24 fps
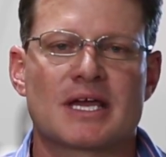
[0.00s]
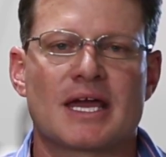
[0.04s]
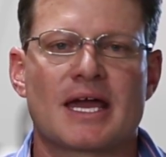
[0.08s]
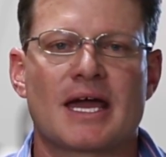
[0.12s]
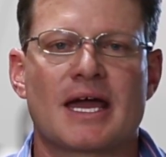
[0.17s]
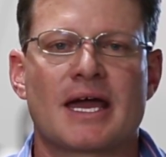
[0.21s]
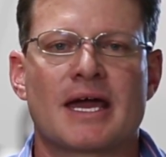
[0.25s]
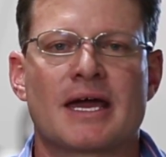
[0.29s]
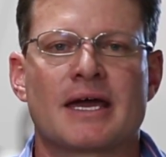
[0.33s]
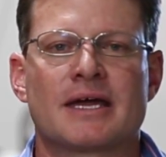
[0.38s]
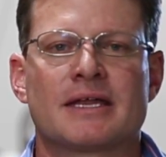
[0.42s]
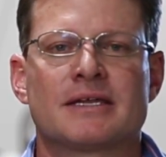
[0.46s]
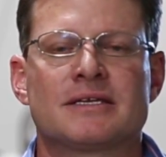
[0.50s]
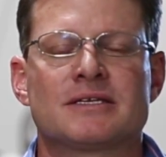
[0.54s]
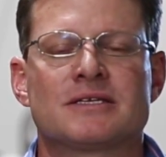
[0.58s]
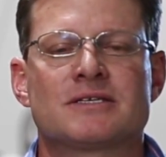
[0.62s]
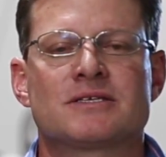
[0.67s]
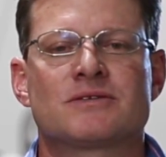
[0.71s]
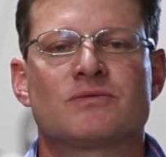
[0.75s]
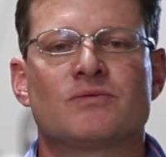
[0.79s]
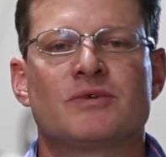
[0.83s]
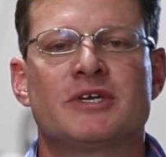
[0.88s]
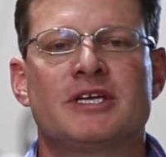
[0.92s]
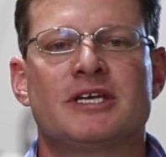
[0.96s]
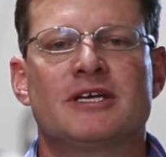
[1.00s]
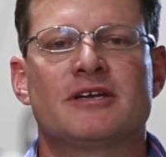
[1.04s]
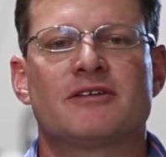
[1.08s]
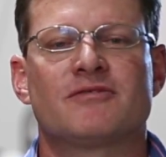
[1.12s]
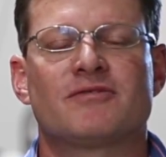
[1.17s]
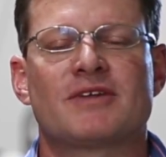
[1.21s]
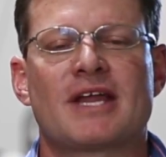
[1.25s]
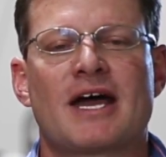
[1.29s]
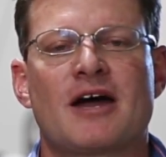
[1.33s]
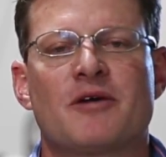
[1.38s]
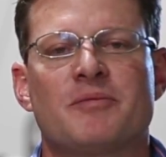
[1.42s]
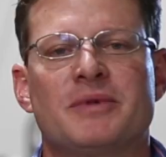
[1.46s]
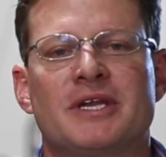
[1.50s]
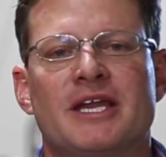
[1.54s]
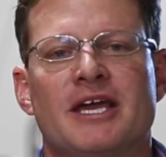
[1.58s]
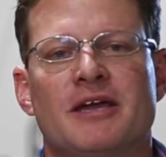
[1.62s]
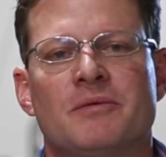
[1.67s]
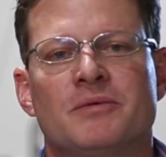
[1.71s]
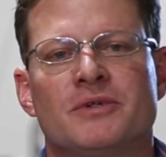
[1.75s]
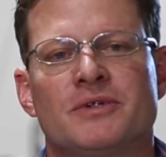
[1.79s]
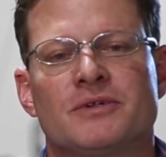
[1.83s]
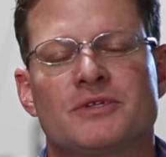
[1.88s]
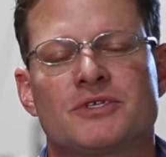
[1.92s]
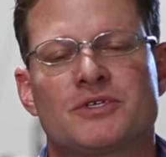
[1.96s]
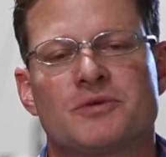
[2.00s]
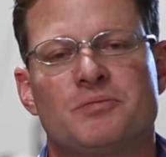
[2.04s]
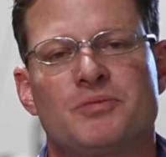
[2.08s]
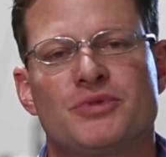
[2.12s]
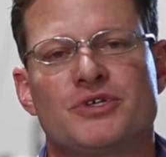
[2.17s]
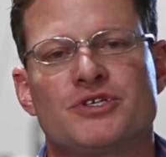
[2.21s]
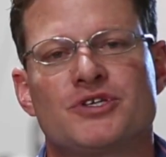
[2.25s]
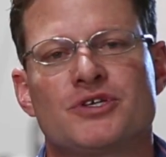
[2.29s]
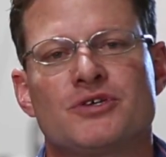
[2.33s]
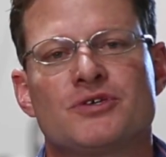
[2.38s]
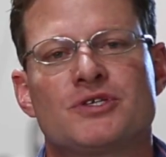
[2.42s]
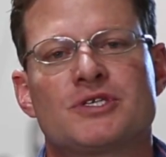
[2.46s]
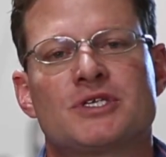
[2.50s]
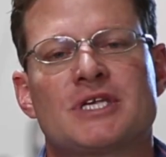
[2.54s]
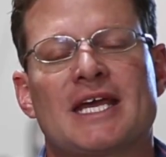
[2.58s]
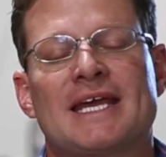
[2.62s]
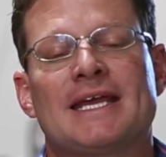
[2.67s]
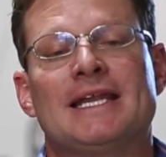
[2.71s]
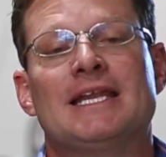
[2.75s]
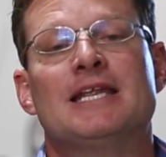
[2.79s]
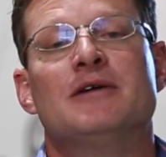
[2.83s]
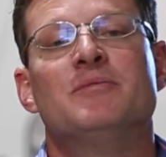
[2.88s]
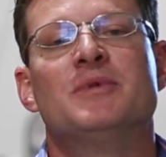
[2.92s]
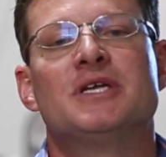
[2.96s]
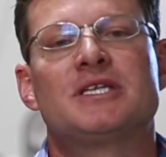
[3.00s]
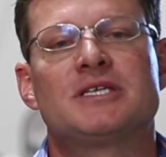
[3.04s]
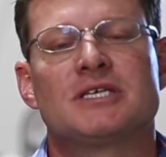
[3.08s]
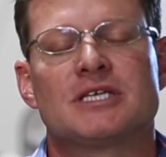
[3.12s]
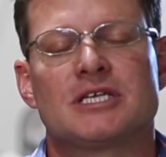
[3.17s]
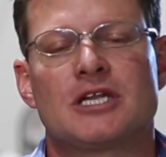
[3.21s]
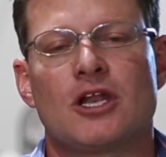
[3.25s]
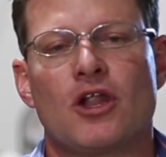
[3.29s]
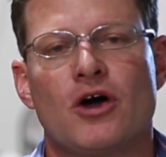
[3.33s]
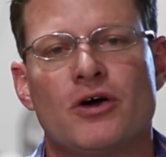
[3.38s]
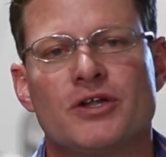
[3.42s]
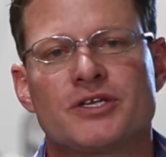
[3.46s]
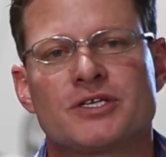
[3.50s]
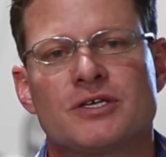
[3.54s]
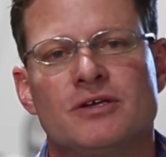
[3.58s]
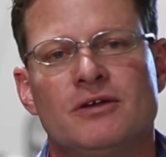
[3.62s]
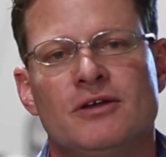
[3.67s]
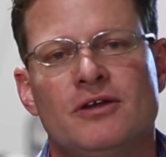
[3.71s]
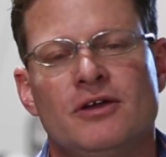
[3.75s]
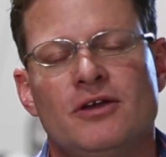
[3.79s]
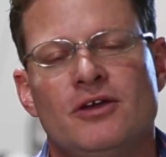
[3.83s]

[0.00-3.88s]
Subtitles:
and we have now been able to produce a limited lot